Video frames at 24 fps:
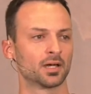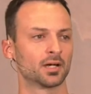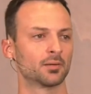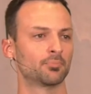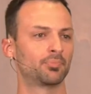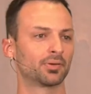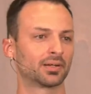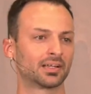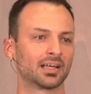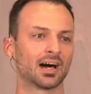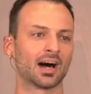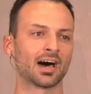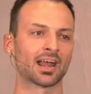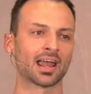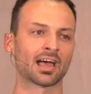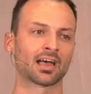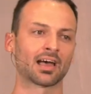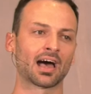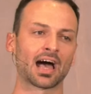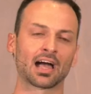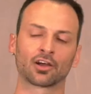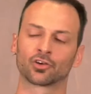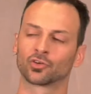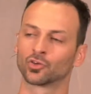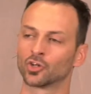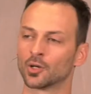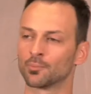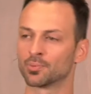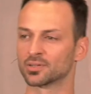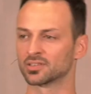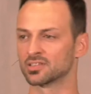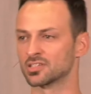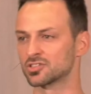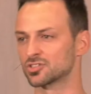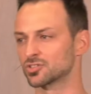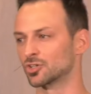But God, I grew up
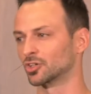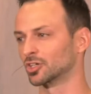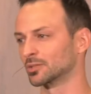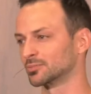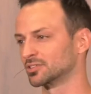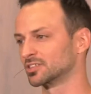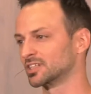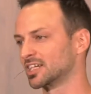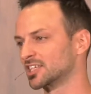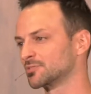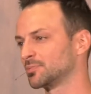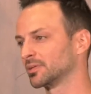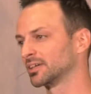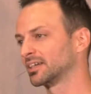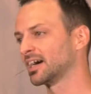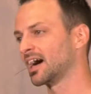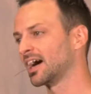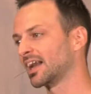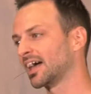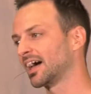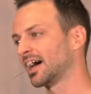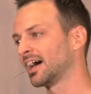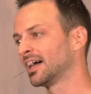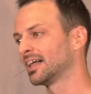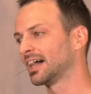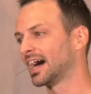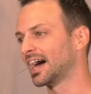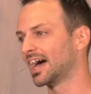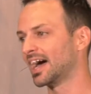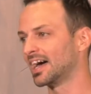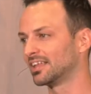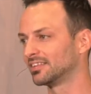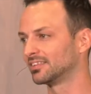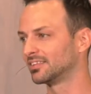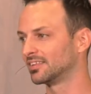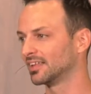with this circumstance. But God, I
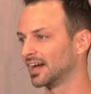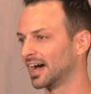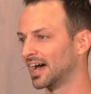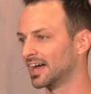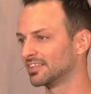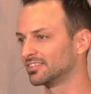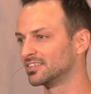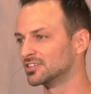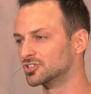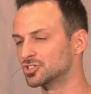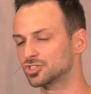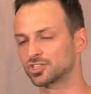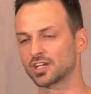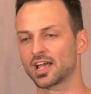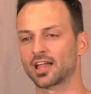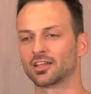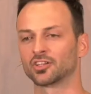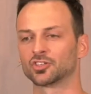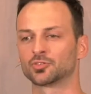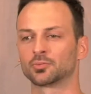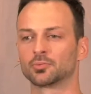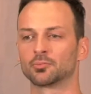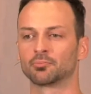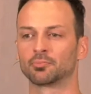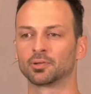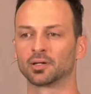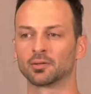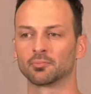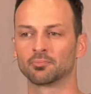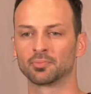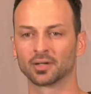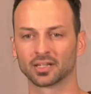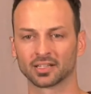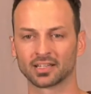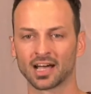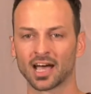had this challenge.
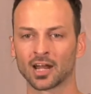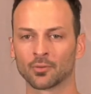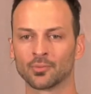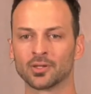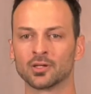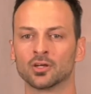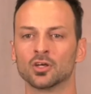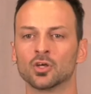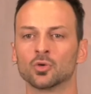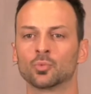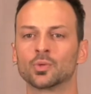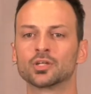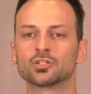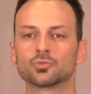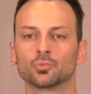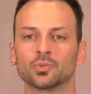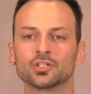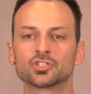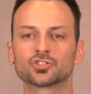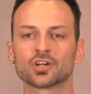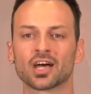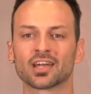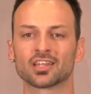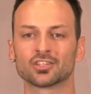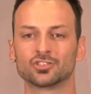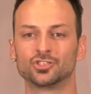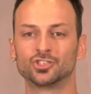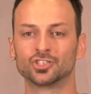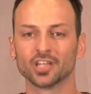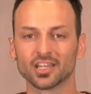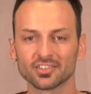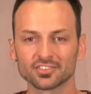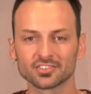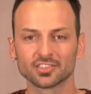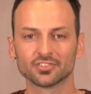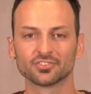But God, we try to
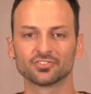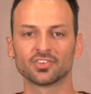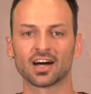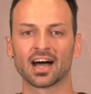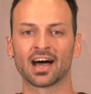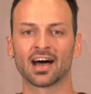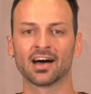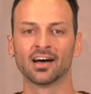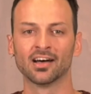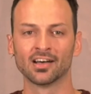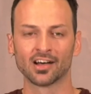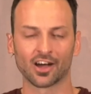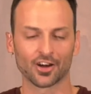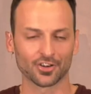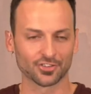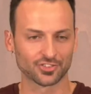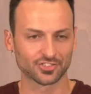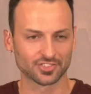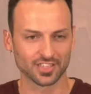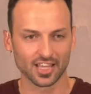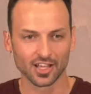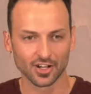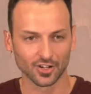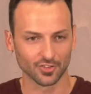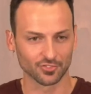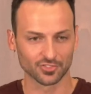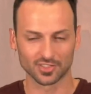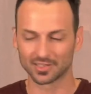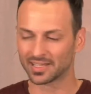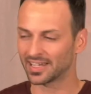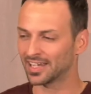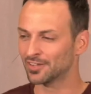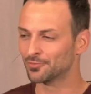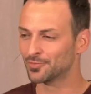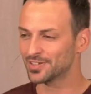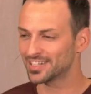justify ourselves,
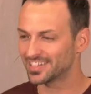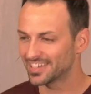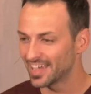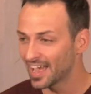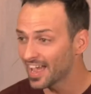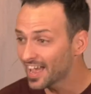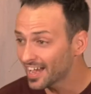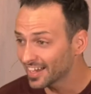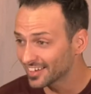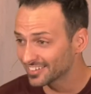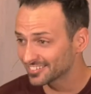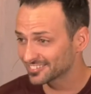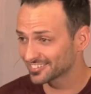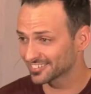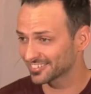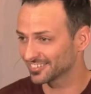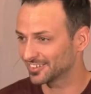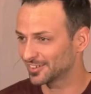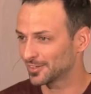and we can't.